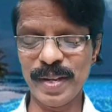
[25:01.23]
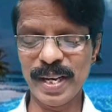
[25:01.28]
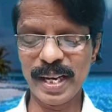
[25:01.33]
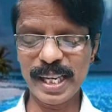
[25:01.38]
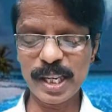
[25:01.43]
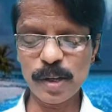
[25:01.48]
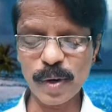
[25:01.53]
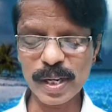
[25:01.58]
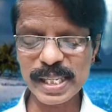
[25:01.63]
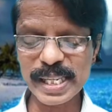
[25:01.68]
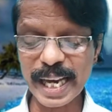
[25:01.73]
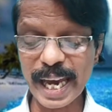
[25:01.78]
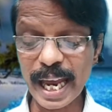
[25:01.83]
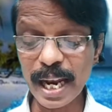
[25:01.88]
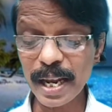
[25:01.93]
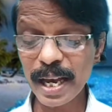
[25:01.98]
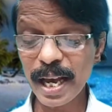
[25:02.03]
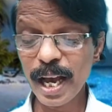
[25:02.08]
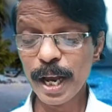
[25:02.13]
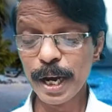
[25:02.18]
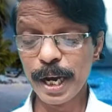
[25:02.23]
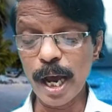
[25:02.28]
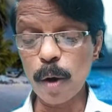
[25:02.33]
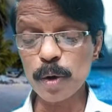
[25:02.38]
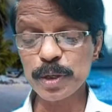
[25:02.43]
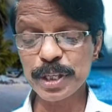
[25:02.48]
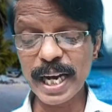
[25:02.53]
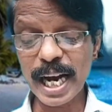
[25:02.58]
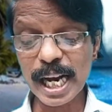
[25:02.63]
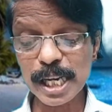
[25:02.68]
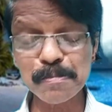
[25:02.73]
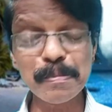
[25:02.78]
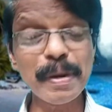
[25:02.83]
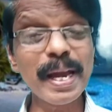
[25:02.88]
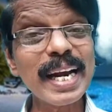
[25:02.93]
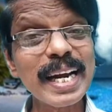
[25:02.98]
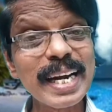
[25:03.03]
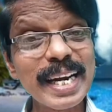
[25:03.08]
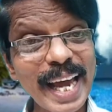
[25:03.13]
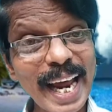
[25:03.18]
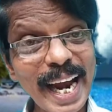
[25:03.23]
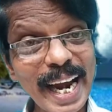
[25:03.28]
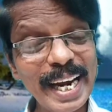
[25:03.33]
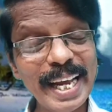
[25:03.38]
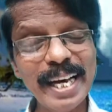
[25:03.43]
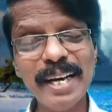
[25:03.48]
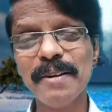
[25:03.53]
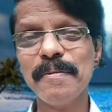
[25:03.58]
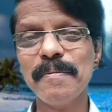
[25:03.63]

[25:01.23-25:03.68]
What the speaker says: See, once again, now she has been dead.